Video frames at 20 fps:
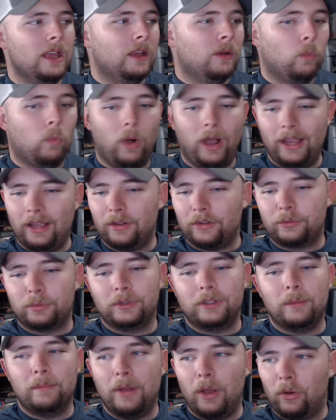Why else
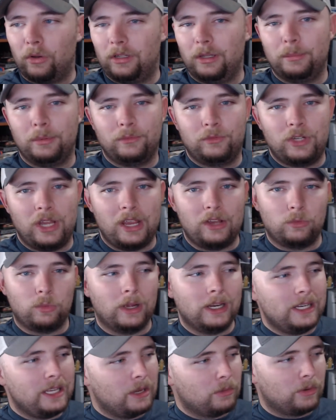would the belt clip have changed? Why
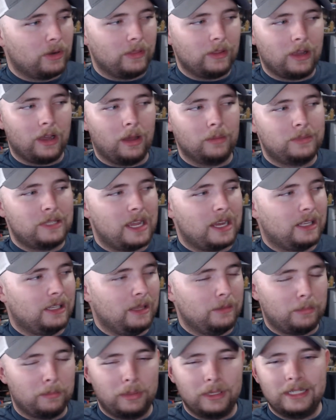did he get rid of the contact
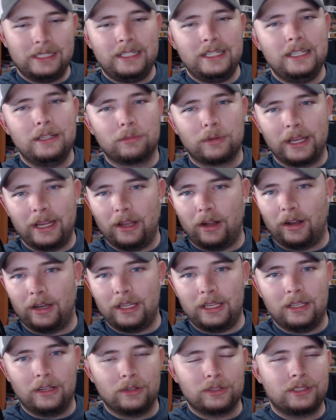clip and put a D-ring on
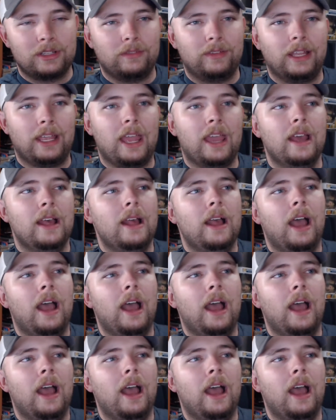it? Stuff like that.